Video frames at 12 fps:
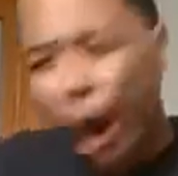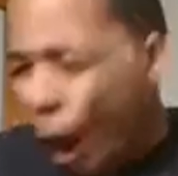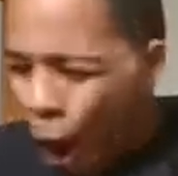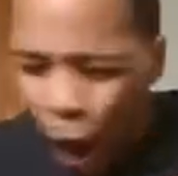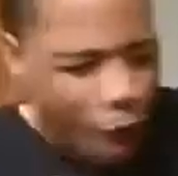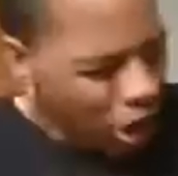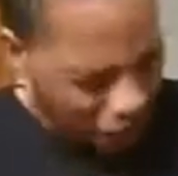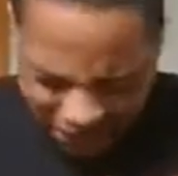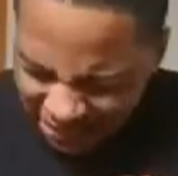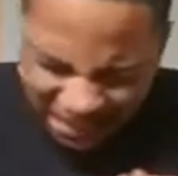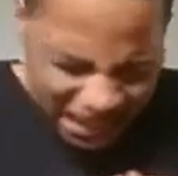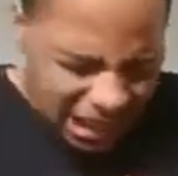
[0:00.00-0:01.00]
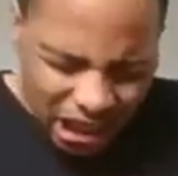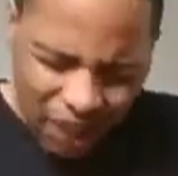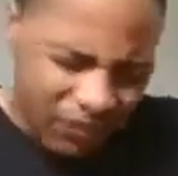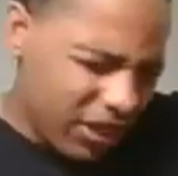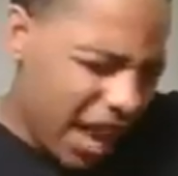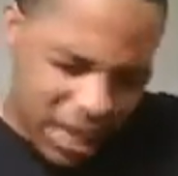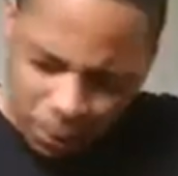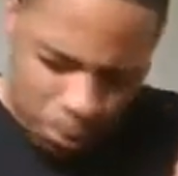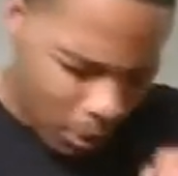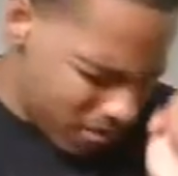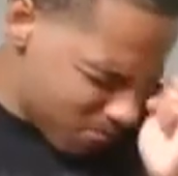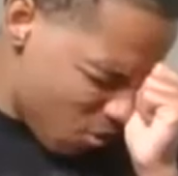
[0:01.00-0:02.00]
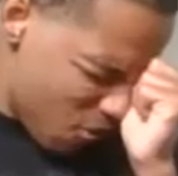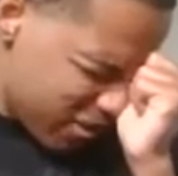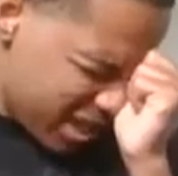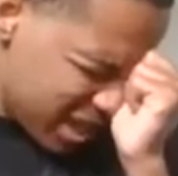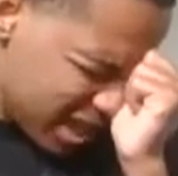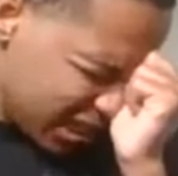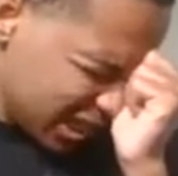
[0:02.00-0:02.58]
oh, that Flashpoint movie,